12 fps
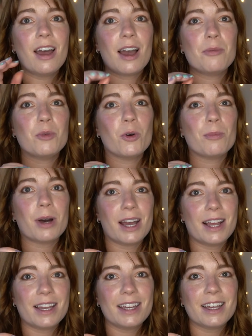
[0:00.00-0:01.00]
I'm not
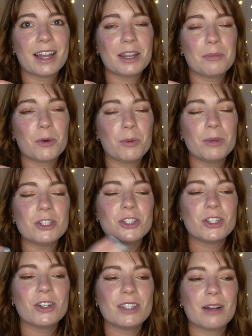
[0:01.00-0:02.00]
buying it at the moment,
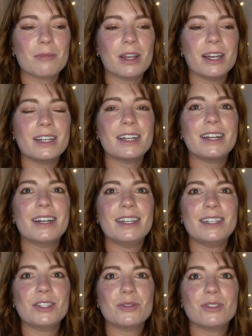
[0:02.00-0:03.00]
just because I'm like, I
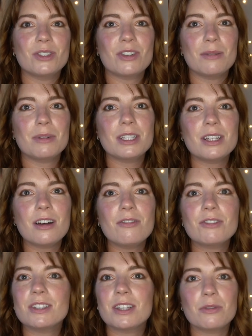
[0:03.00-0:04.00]
need to restrain
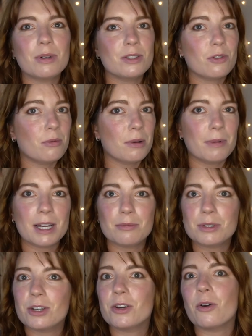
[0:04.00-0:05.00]
myself, because otherwise all my
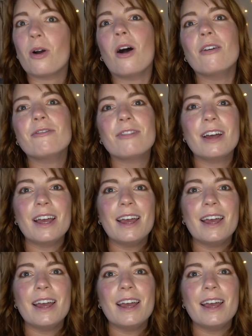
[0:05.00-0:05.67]
makeup's going to go off